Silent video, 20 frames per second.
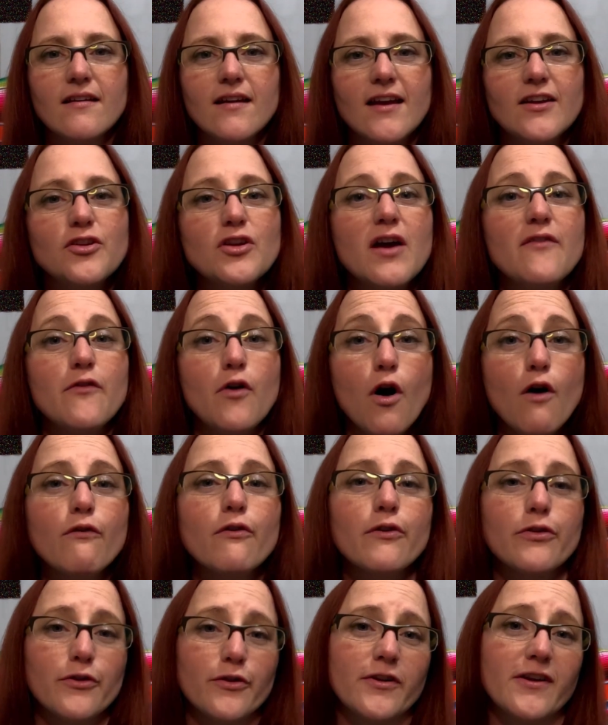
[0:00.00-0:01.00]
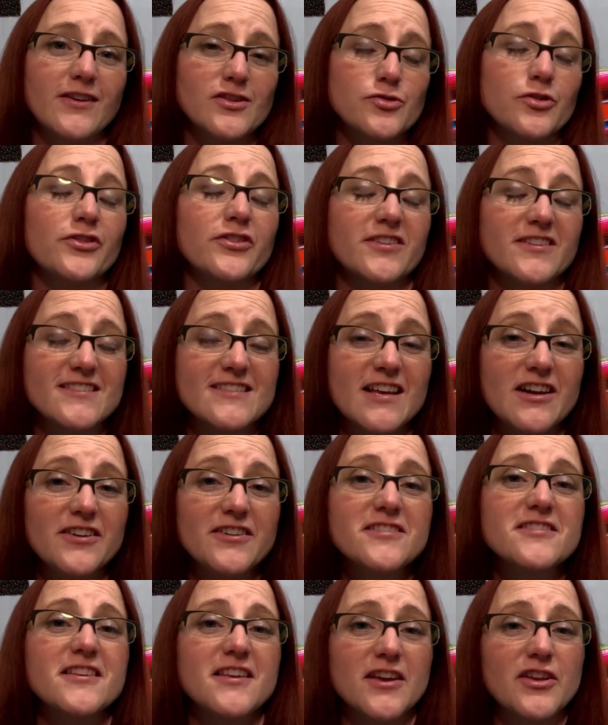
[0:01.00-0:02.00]
And you have over thirty trillion
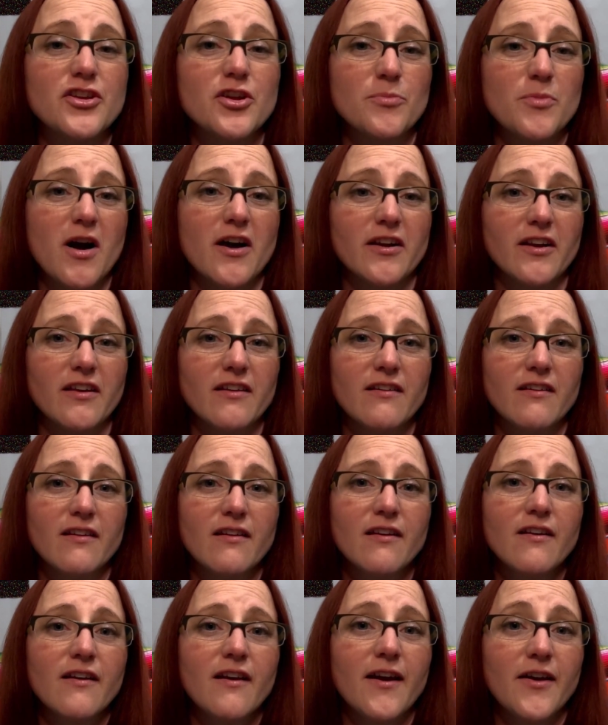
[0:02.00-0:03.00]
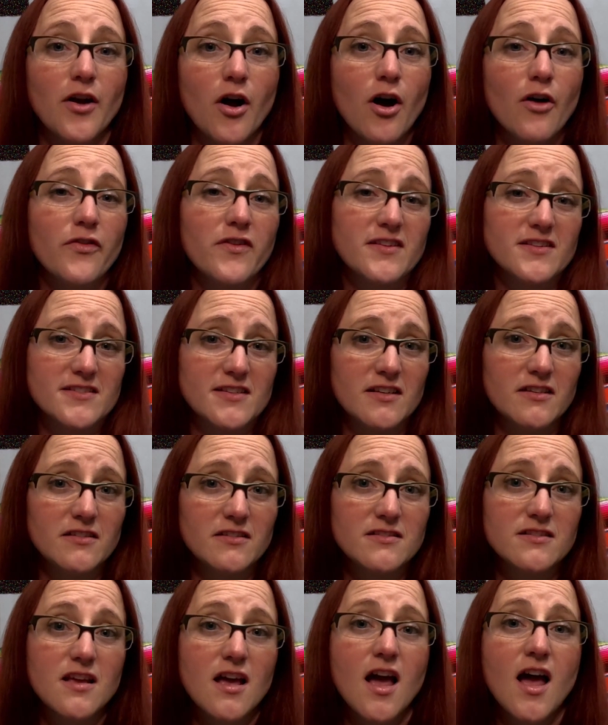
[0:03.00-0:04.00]
cells in your body. And all these
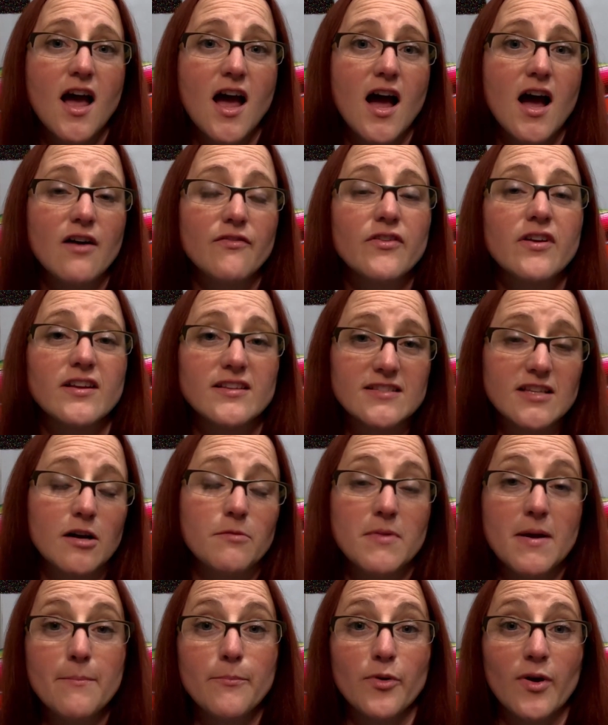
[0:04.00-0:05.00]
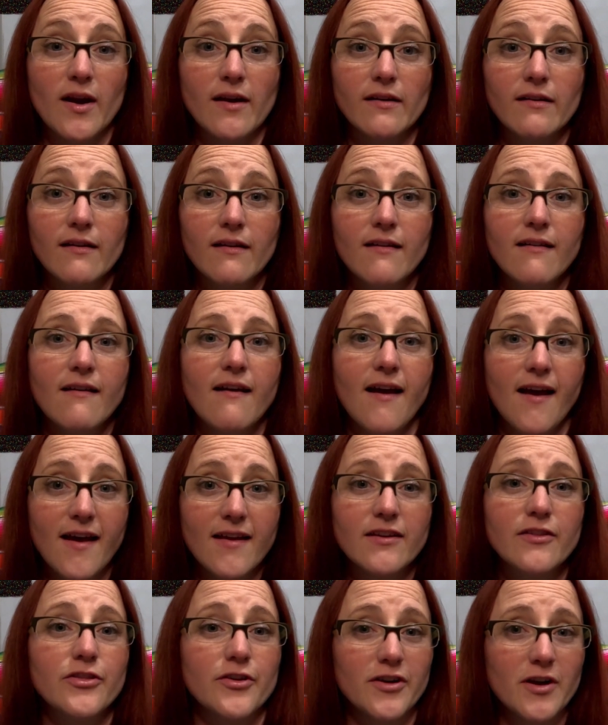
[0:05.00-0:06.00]
cells have a cell membrane.
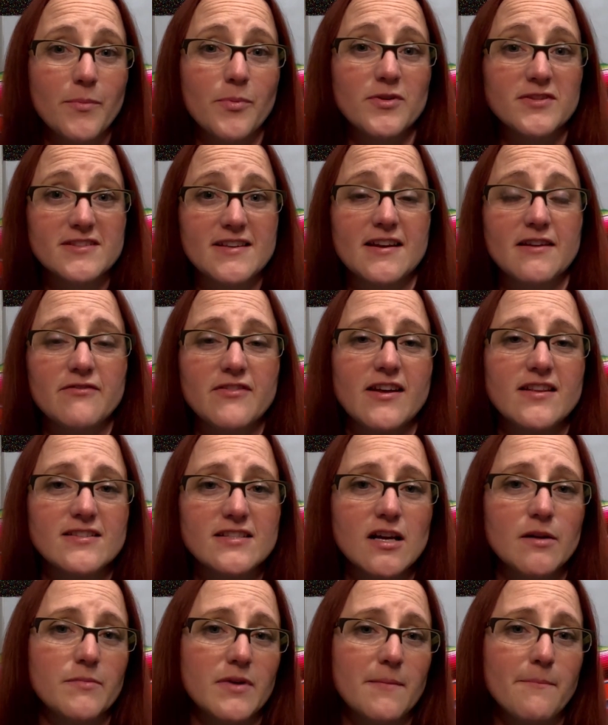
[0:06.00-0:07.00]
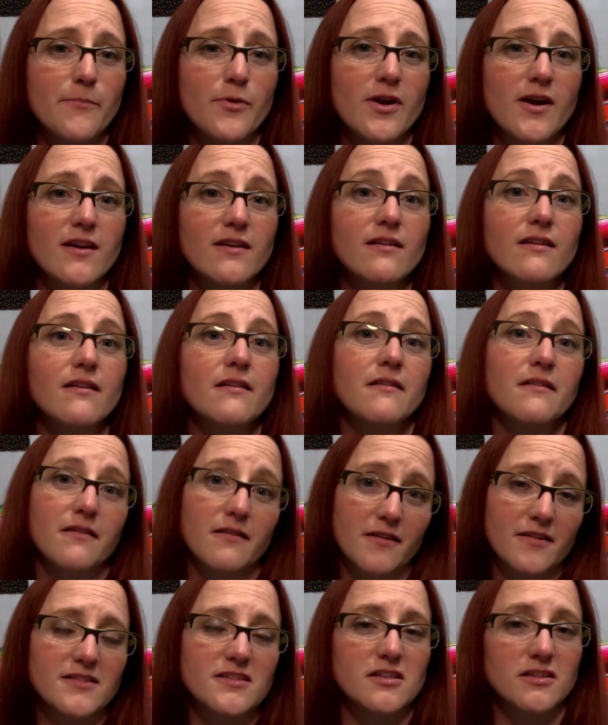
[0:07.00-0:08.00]
And thirty percent of that cell membrane
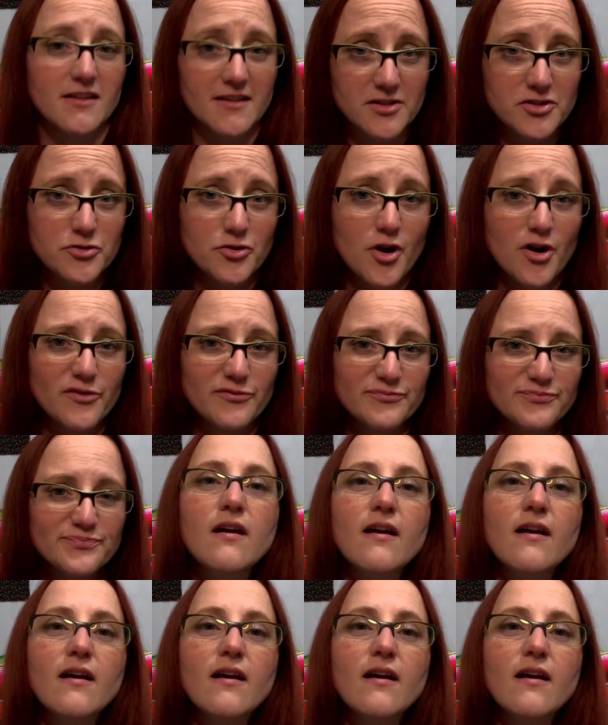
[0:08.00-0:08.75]
is cholesterol.